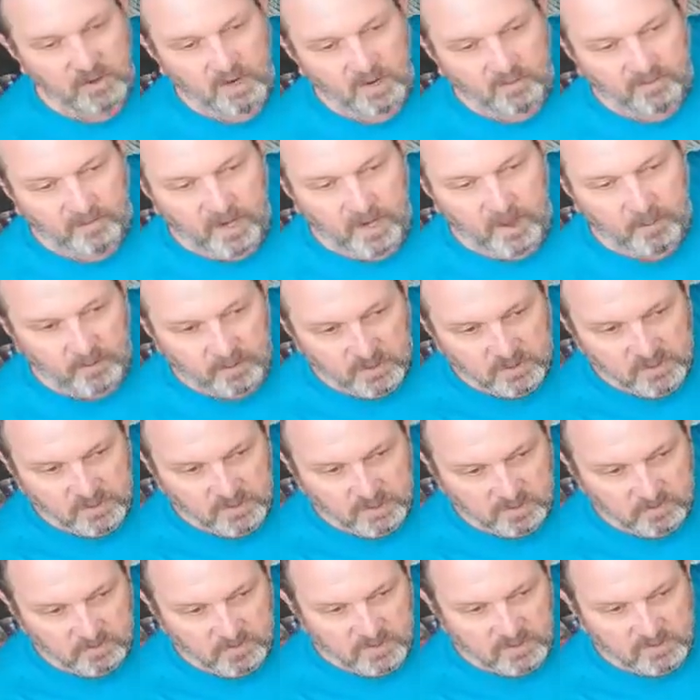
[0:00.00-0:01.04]
have apple
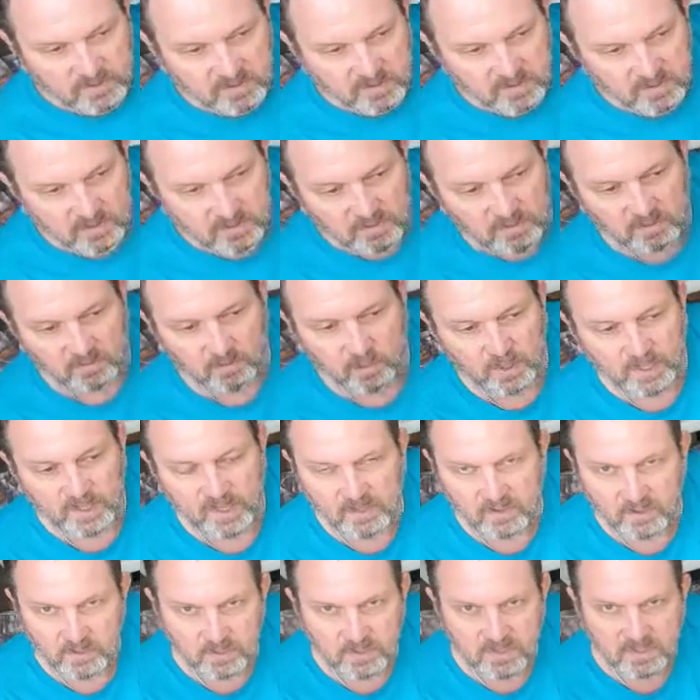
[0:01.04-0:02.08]
chips, so when I
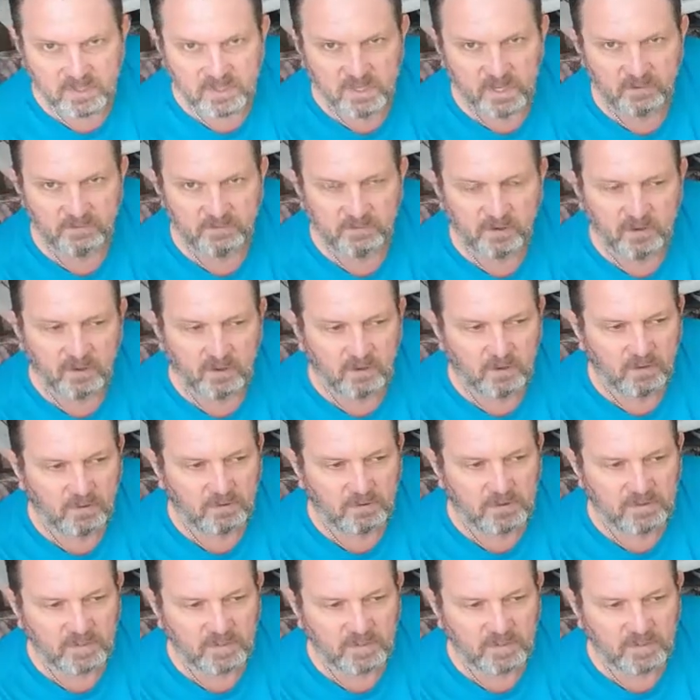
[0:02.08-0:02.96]
do seafood,